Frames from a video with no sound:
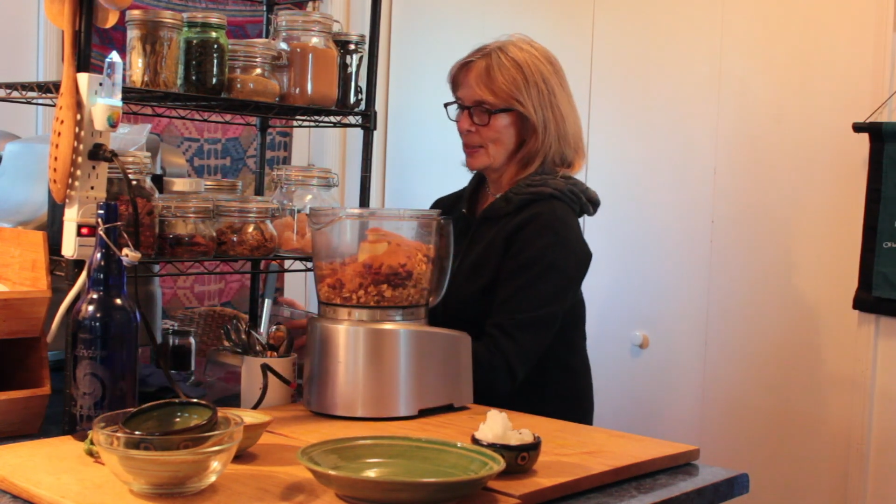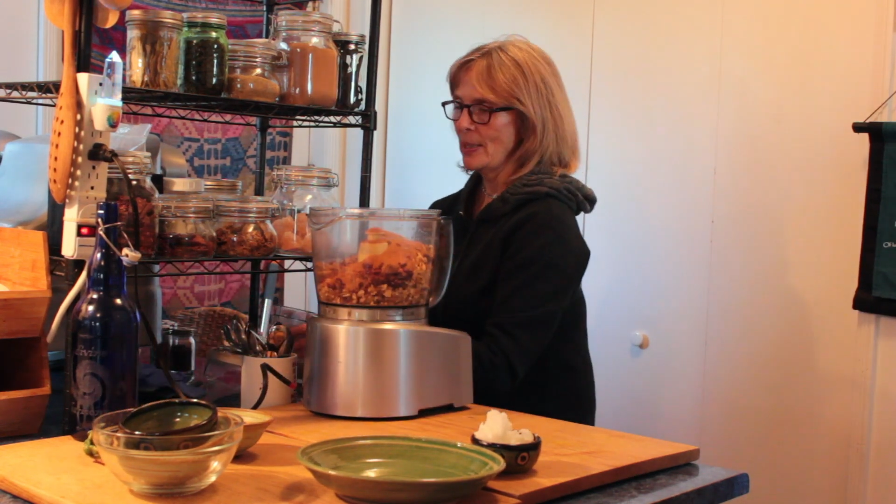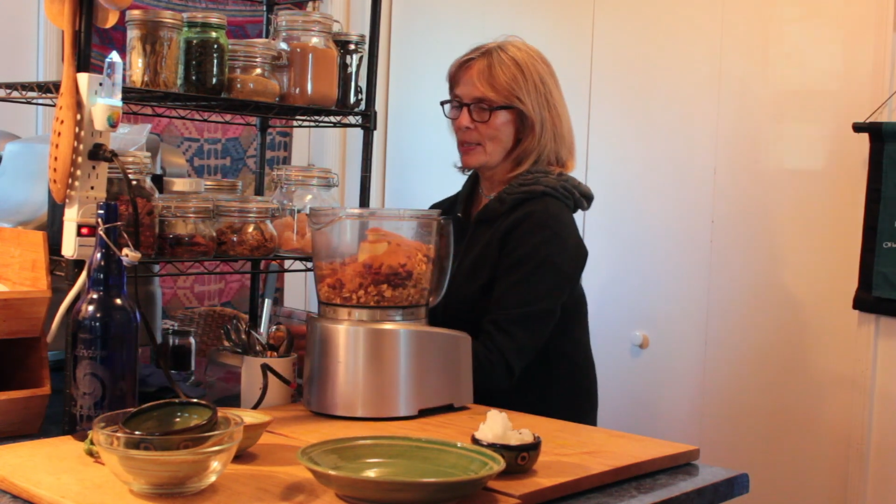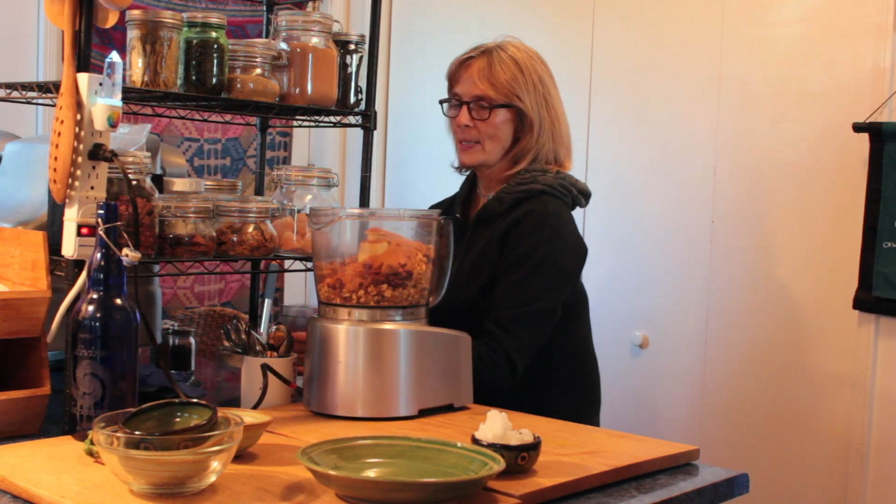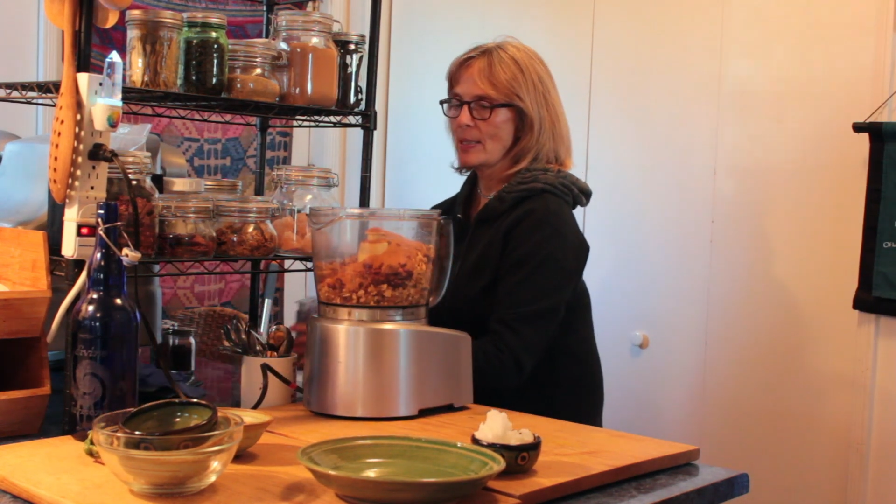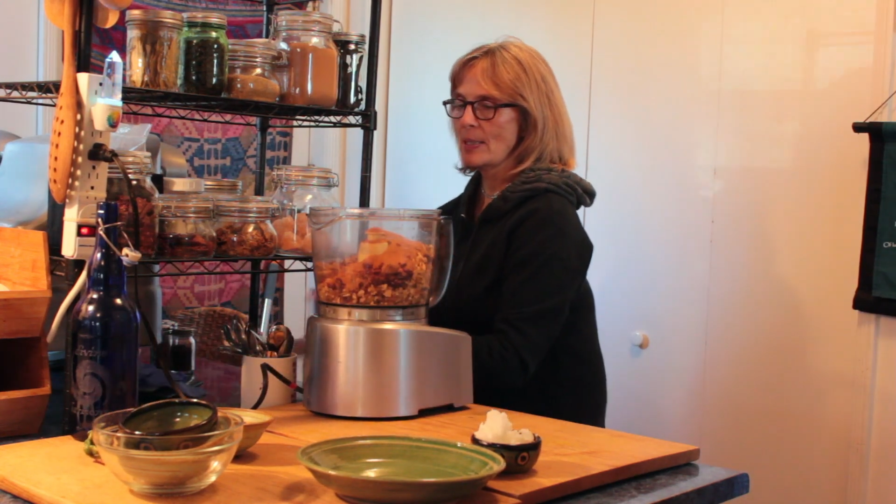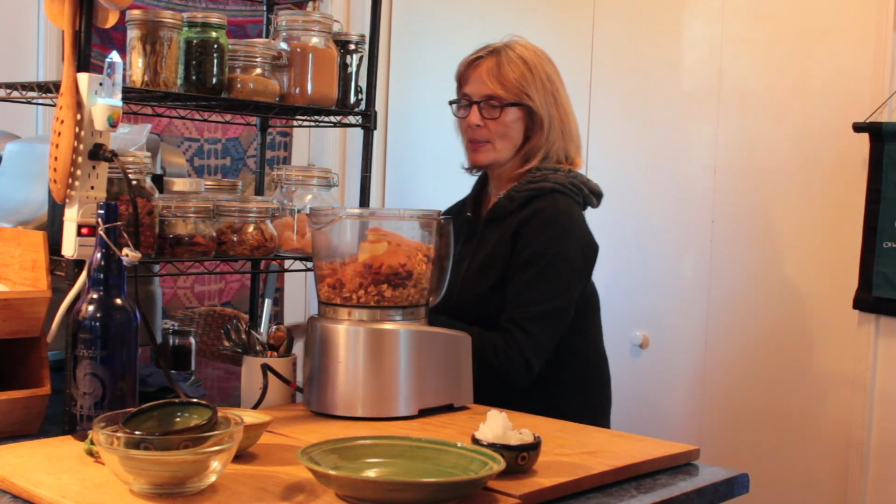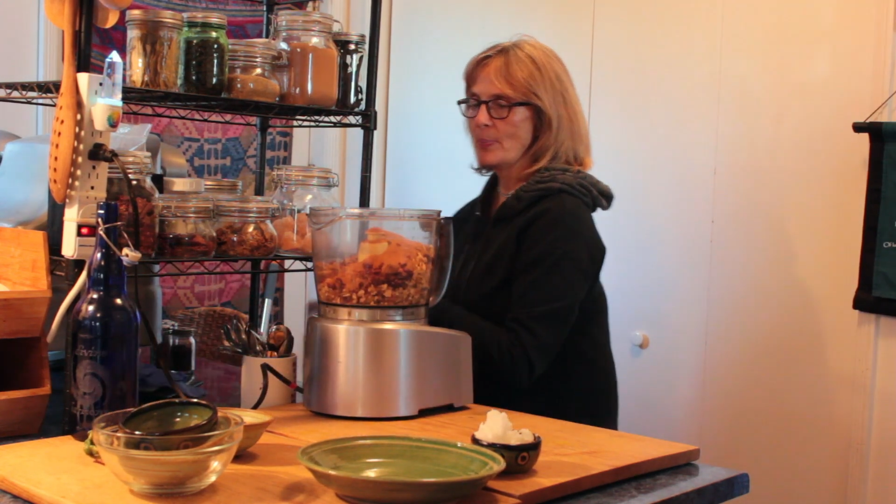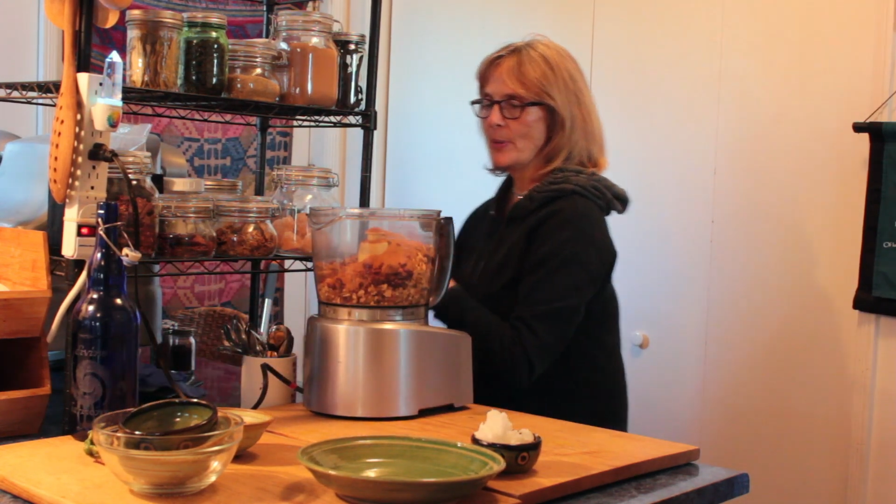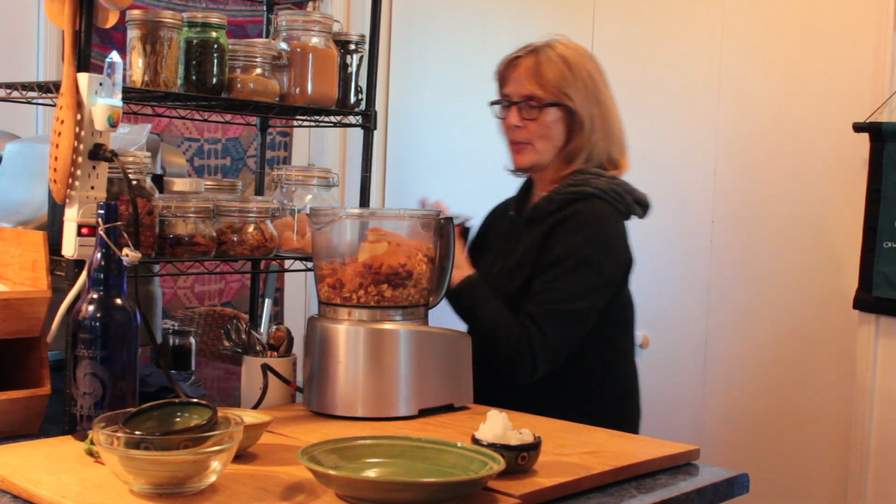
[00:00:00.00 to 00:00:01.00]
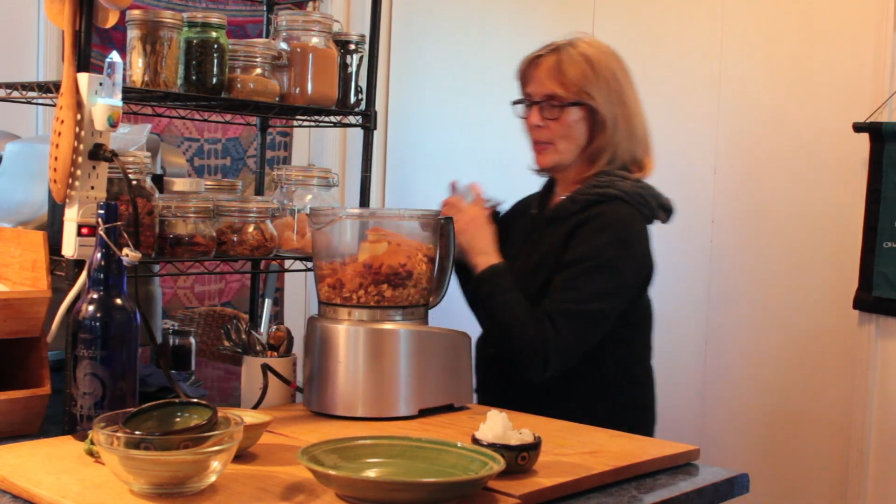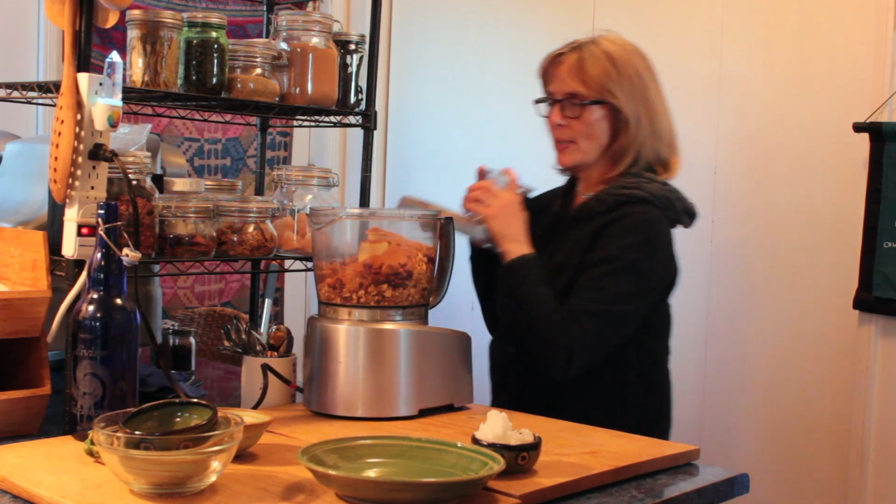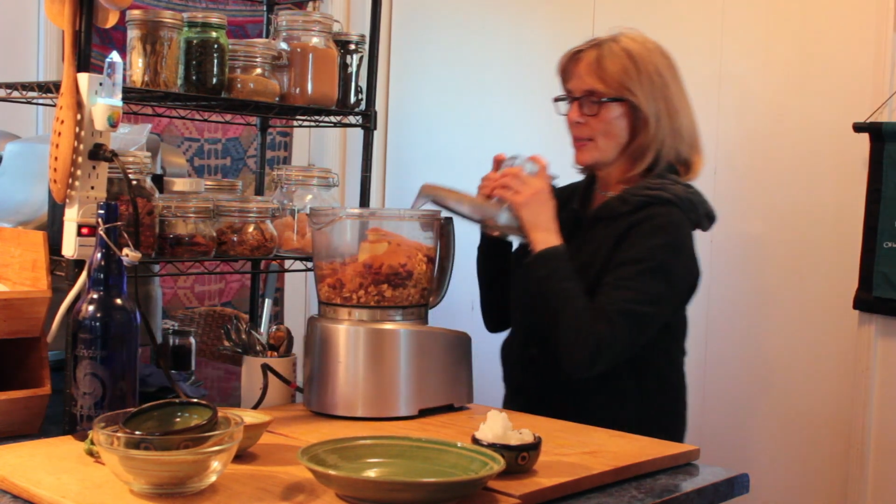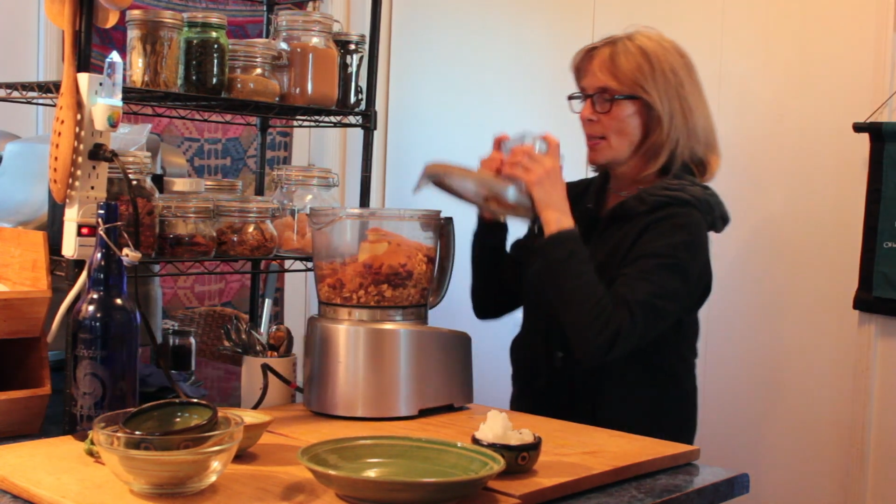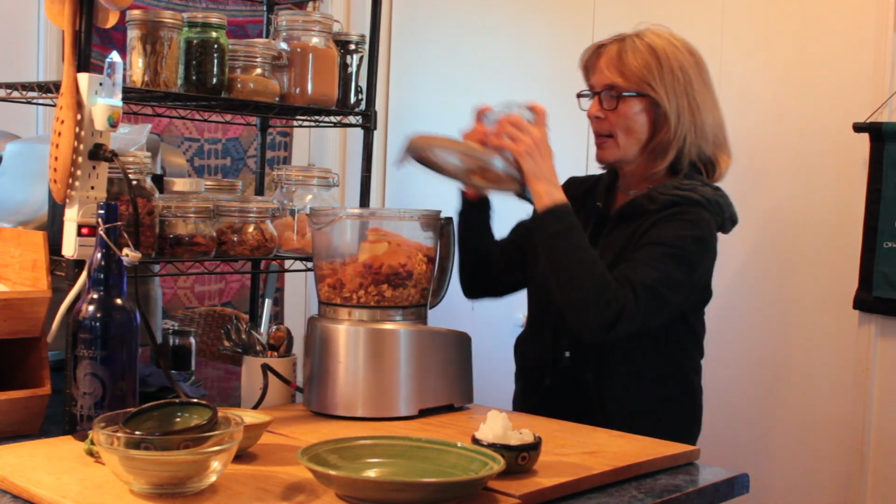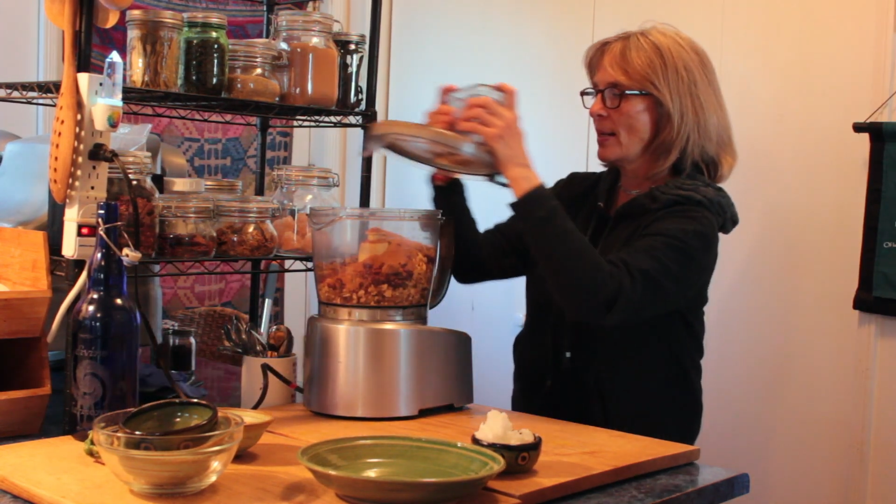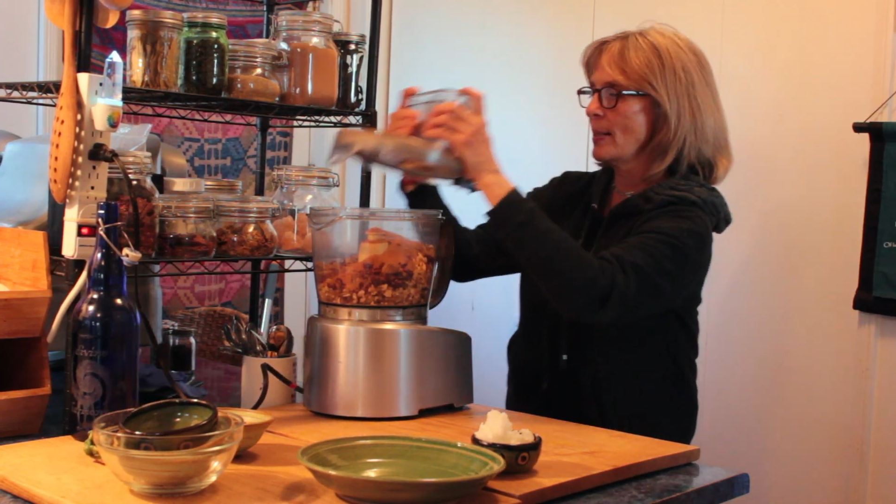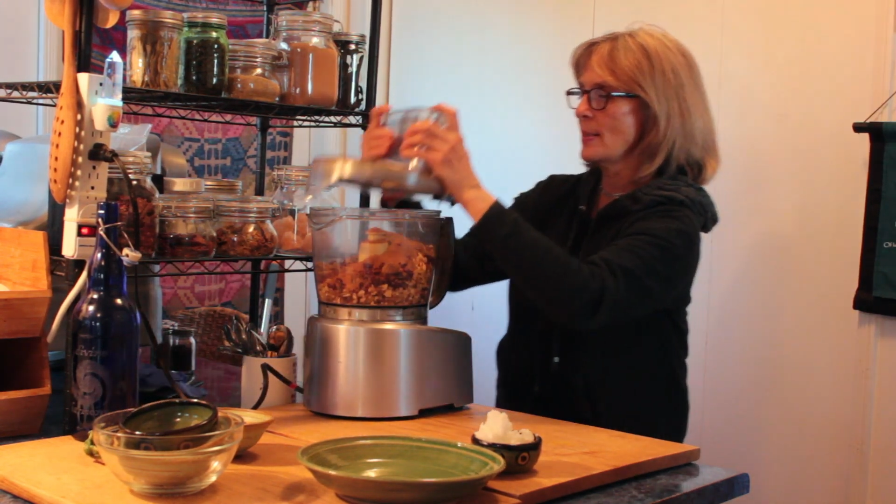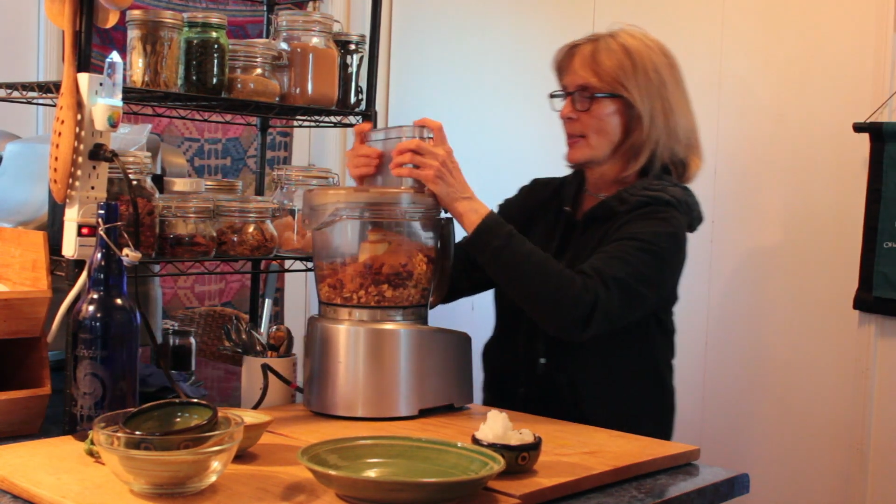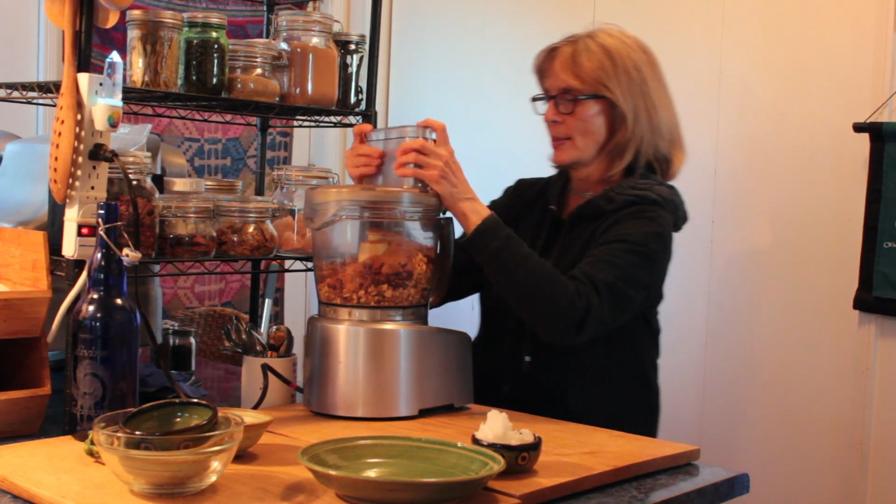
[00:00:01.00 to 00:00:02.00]
Let's just put this
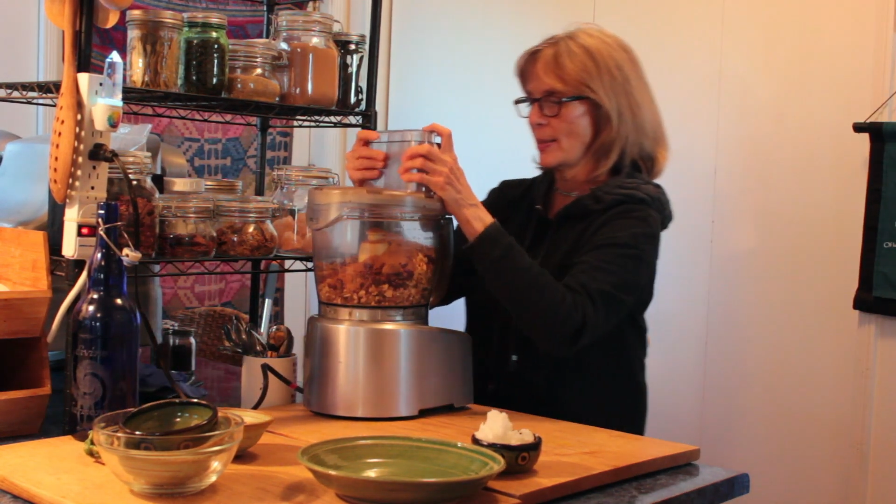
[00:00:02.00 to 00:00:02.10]
on,